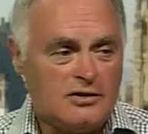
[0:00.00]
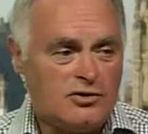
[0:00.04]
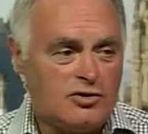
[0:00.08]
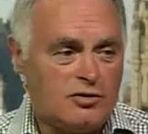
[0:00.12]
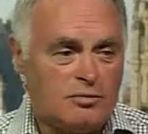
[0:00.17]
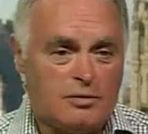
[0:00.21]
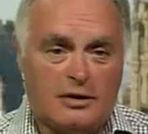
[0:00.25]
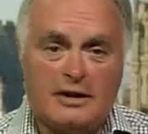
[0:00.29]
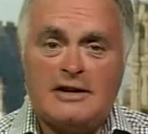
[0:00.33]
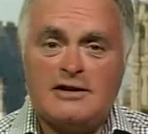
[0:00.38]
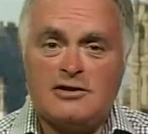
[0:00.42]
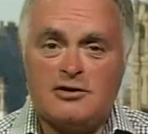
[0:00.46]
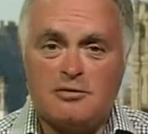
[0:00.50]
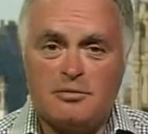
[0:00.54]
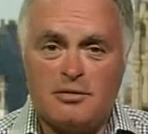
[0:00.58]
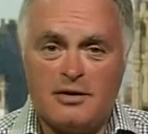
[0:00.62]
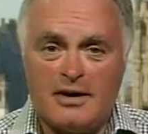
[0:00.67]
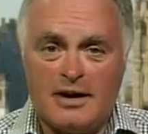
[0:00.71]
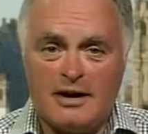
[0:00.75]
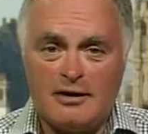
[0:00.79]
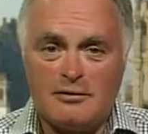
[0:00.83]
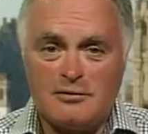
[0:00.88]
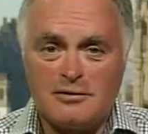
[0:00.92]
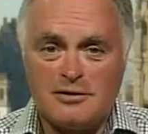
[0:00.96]
She plays the
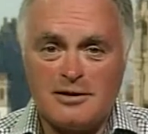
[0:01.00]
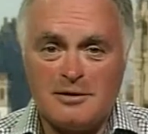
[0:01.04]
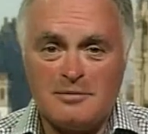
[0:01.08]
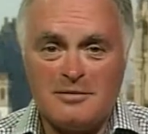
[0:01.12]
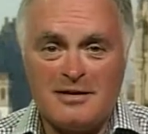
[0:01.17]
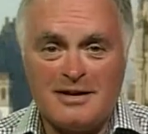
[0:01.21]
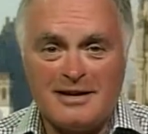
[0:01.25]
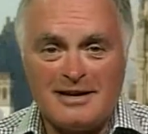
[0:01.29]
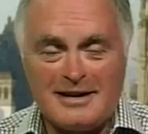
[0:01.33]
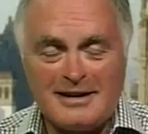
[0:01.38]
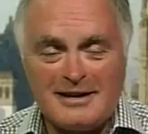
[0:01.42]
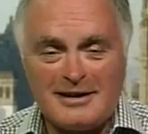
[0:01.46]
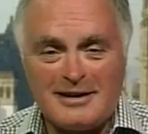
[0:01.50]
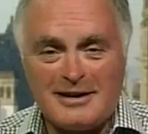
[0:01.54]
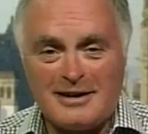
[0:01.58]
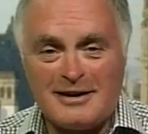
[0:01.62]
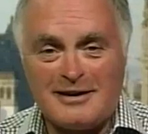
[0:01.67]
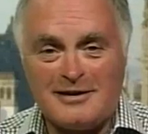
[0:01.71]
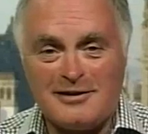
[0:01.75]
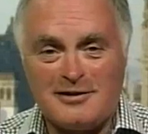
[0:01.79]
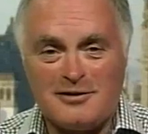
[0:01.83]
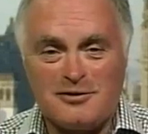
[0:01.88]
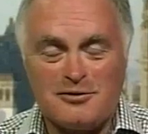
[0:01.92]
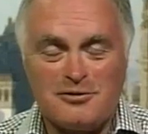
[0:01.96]
piano, something I
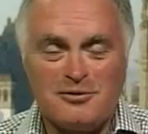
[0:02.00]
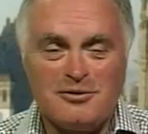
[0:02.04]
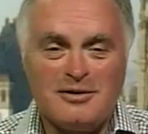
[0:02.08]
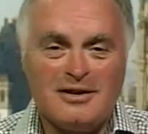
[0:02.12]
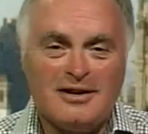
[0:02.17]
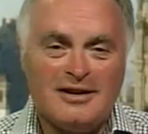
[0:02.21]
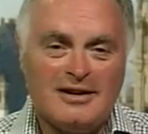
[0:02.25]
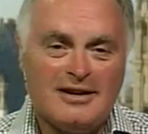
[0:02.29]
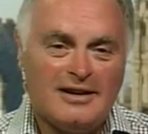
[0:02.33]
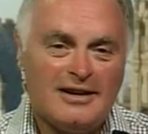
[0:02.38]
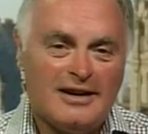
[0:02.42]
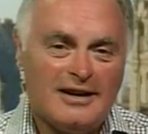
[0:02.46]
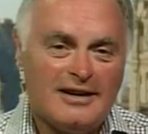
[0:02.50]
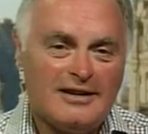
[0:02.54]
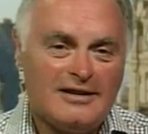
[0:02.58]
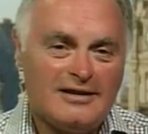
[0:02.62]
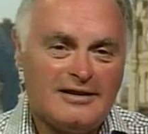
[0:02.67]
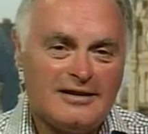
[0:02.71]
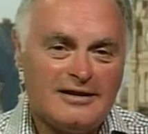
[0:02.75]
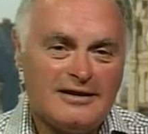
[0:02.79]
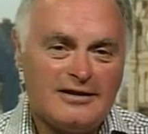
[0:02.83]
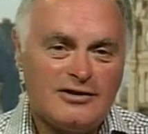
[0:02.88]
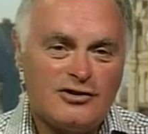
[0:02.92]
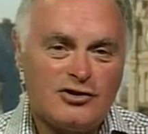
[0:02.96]
can't do,
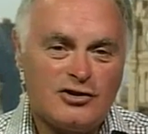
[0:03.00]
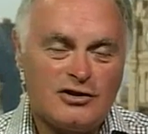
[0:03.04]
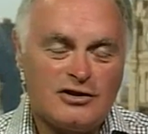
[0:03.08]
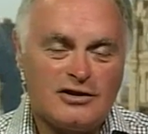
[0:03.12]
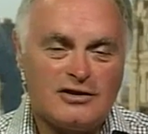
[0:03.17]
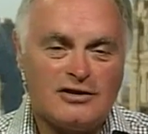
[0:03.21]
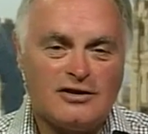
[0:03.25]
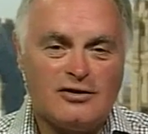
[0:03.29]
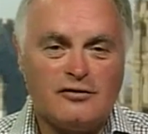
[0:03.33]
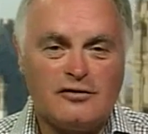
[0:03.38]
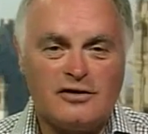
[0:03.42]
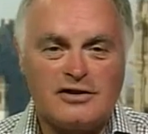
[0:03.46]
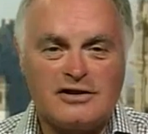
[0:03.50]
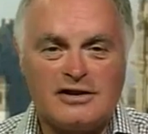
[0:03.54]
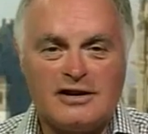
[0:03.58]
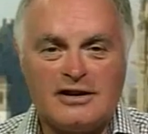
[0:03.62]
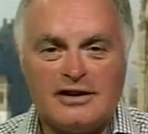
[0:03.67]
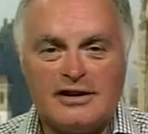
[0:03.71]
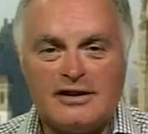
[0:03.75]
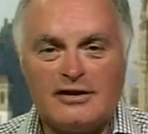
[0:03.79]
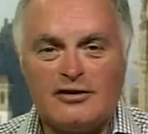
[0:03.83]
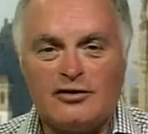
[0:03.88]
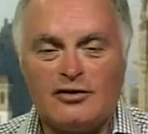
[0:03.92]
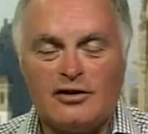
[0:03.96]
and she can obviously
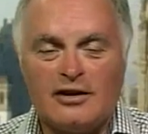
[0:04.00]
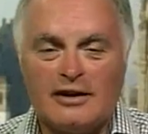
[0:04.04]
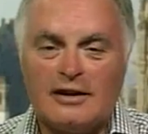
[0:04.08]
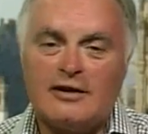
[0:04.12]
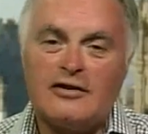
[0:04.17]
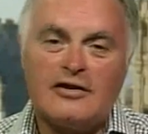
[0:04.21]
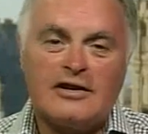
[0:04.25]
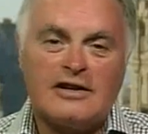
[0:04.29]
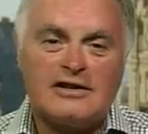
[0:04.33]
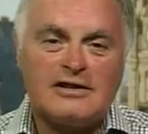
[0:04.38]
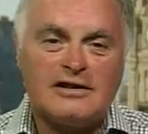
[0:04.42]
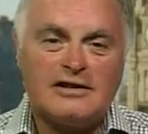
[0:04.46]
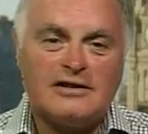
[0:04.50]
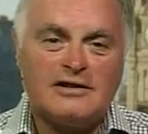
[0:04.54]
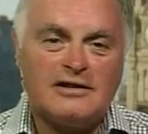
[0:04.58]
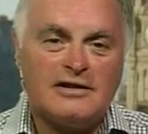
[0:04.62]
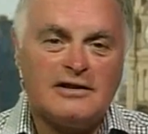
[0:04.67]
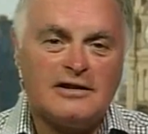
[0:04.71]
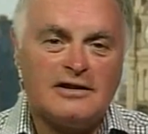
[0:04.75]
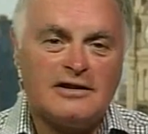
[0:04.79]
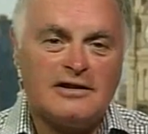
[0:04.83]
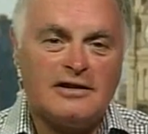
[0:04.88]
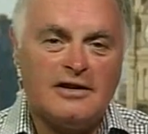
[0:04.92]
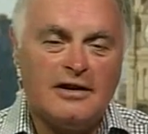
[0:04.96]
learn lyrics,
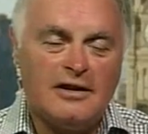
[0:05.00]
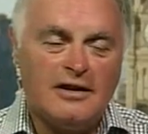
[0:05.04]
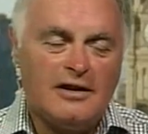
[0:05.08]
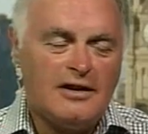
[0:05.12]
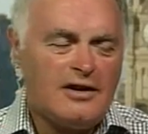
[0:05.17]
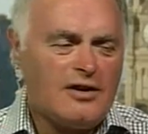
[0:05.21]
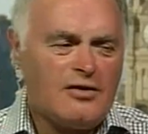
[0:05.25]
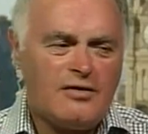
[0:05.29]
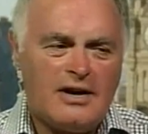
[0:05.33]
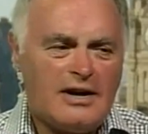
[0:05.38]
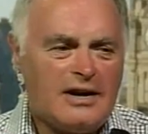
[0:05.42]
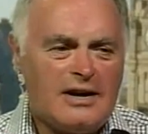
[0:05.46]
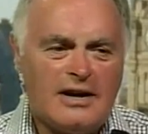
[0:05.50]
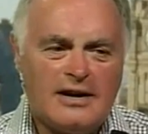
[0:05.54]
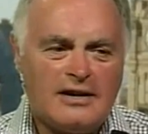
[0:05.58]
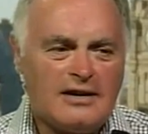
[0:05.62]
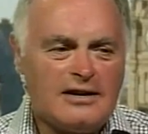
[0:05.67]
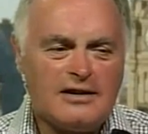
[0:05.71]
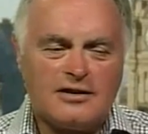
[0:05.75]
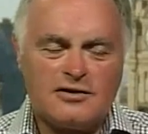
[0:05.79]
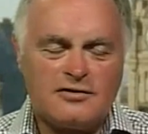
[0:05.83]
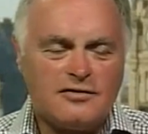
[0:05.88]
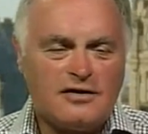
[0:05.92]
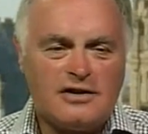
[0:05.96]
and you know, I
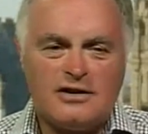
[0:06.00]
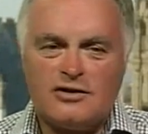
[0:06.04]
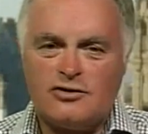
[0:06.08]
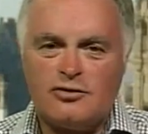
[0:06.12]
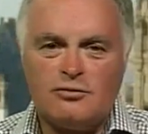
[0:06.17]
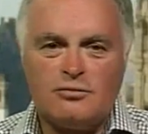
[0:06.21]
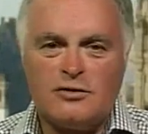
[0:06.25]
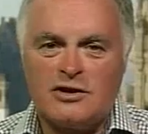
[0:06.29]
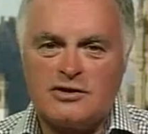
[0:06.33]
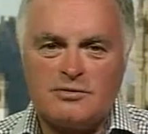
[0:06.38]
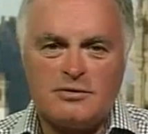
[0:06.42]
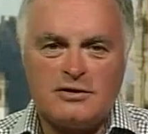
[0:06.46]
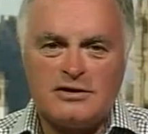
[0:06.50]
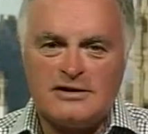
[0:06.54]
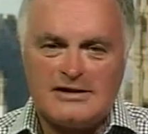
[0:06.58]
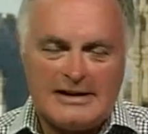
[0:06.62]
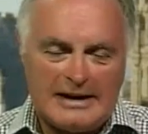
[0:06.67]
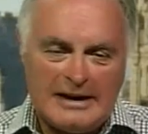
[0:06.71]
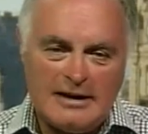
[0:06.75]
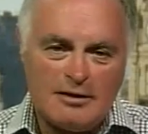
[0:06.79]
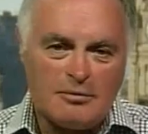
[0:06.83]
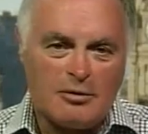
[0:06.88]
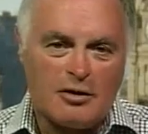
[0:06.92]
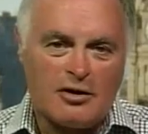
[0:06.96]
think there's far too much been
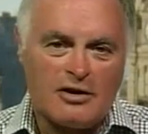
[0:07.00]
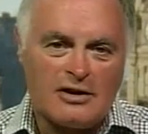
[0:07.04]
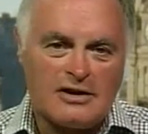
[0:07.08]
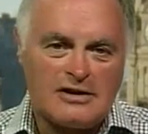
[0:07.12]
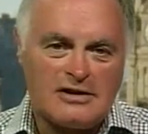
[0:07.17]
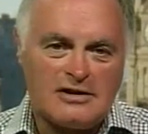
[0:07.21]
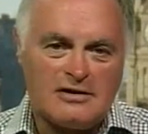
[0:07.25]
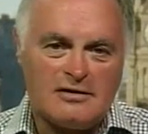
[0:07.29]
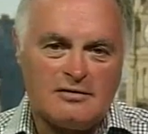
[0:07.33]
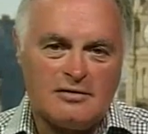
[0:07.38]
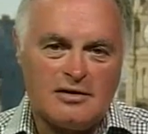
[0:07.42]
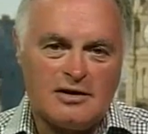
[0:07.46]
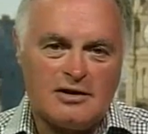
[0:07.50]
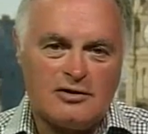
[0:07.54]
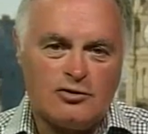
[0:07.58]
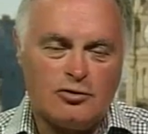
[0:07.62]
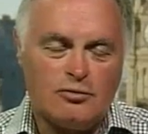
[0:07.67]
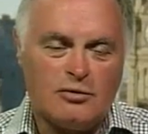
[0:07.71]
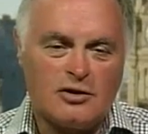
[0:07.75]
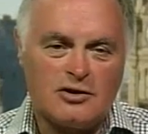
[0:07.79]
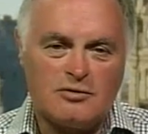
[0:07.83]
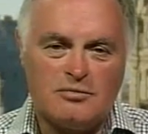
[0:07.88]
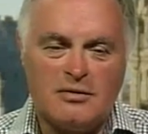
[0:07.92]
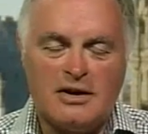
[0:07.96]
said about this and
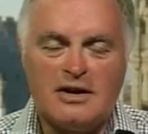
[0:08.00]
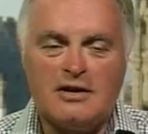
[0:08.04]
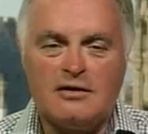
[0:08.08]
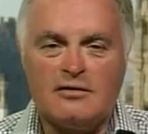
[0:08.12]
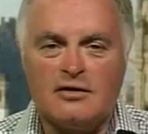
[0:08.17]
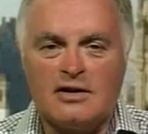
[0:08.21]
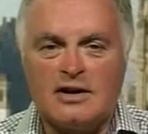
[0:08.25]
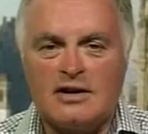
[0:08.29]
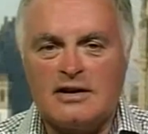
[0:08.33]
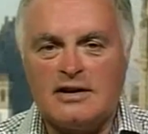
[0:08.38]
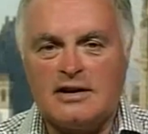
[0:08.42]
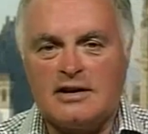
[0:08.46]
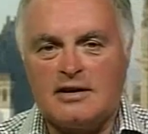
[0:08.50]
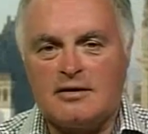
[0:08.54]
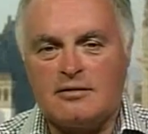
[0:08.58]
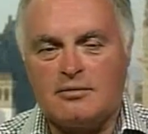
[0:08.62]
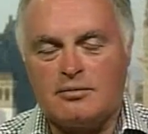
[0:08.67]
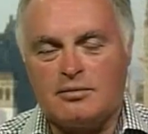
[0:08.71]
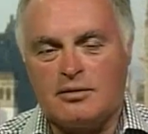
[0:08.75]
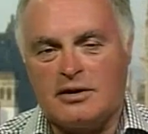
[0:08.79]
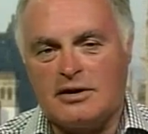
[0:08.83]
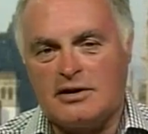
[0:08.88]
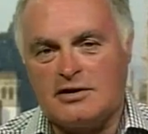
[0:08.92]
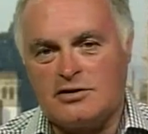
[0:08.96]
too much made of it. I think
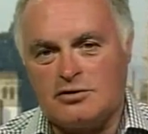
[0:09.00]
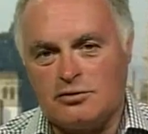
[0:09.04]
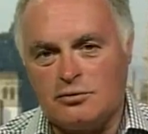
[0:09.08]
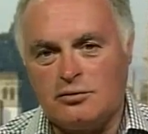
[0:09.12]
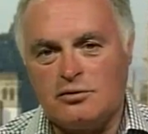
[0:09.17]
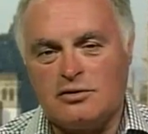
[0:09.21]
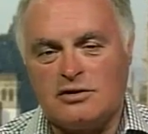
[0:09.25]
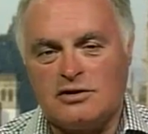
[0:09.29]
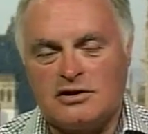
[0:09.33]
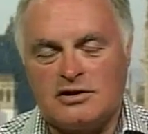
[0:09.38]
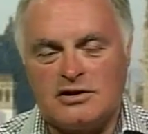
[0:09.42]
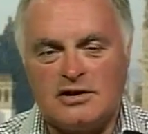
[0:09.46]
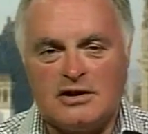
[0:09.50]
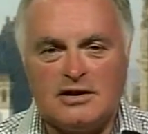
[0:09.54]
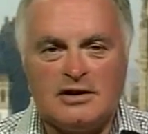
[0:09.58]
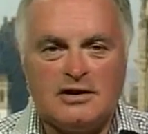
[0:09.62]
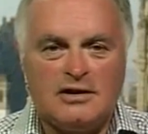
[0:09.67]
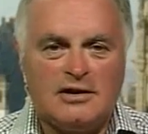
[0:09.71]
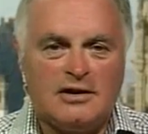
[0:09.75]
Susan's